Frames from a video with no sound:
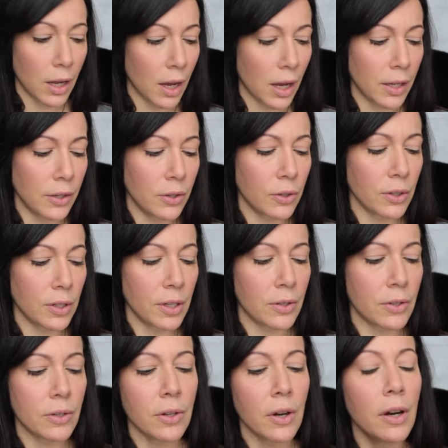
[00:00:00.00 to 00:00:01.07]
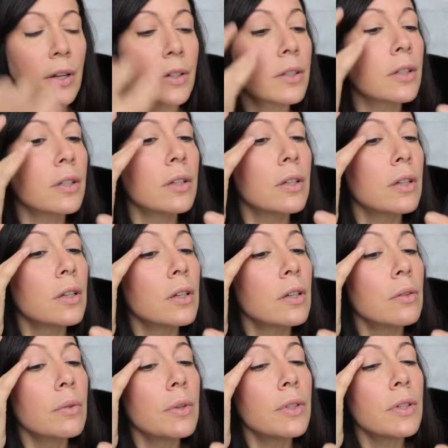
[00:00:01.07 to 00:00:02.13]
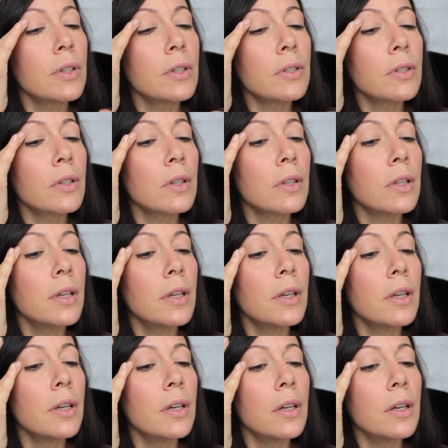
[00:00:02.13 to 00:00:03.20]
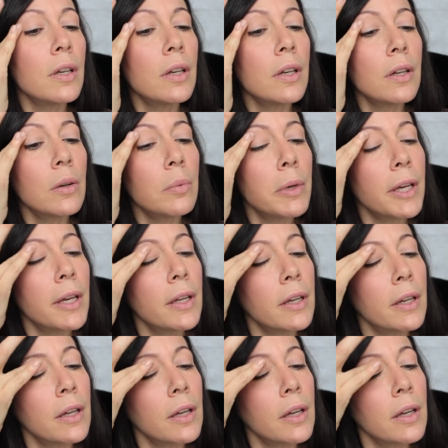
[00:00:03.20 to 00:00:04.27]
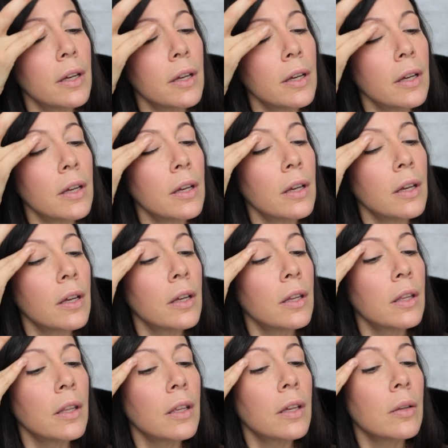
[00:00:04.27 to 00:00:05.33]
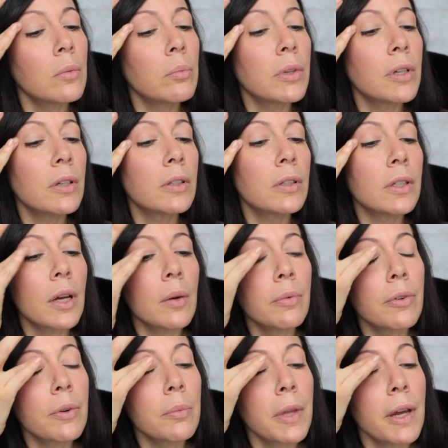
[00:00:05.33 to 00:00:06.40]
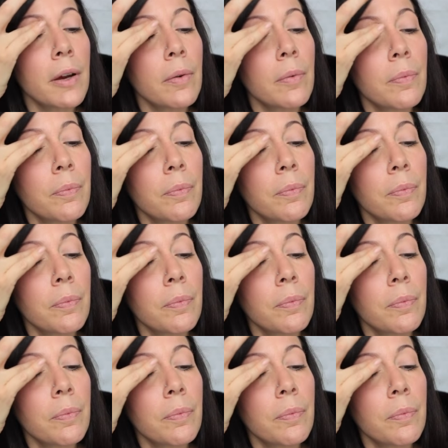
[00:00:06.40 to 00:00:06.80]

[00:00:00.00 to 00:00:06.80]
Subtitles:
I usually start with just a little bit and then build it up from there.